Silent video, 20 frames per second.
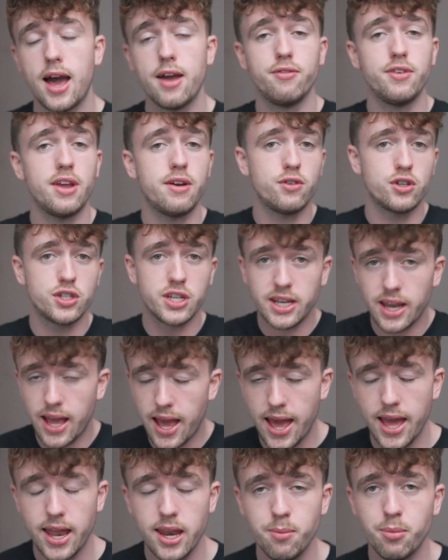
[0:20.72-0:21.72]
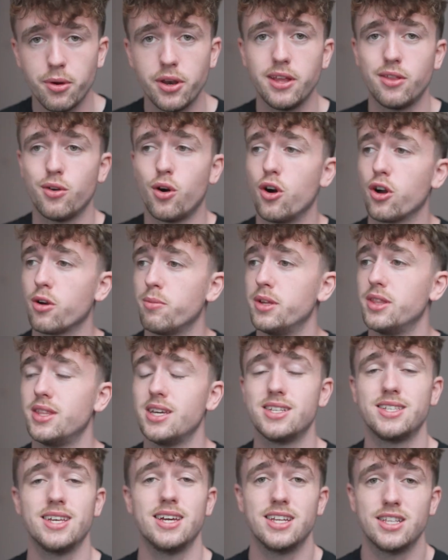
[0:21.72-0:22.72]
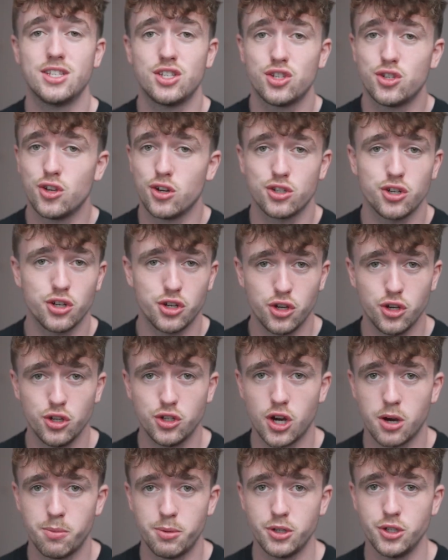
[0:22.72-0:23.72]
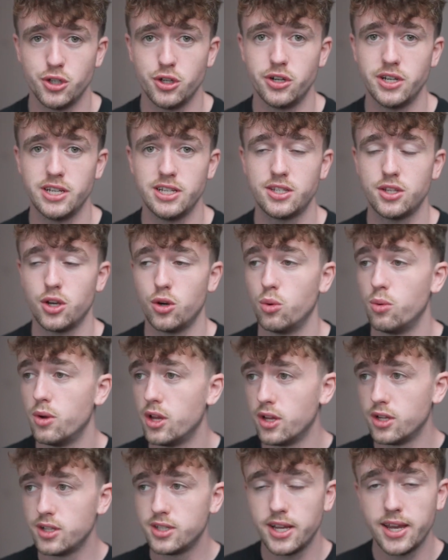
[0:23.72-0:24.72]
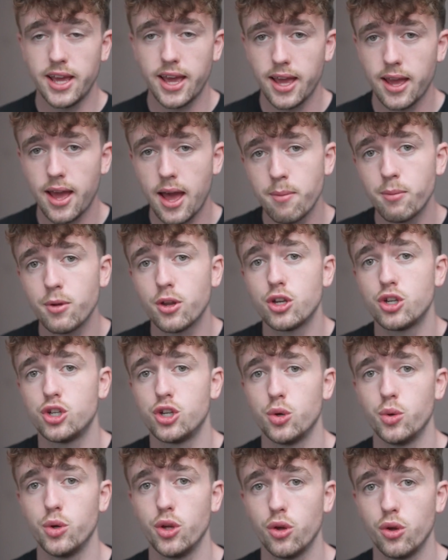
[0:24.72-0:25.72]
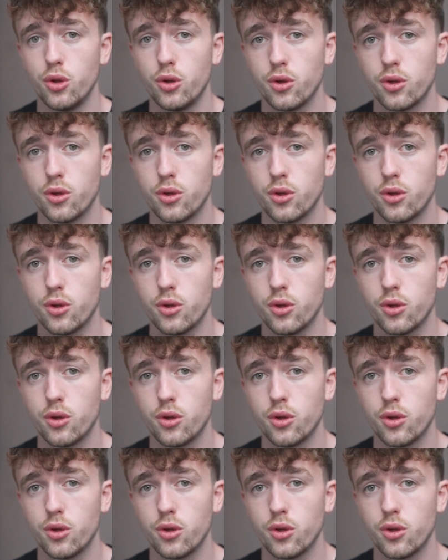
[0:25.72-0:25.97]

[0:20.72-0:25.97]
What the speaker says: I've never seen anybody talk about this, and it's such a huge opportunity. So today, I'm going to show you,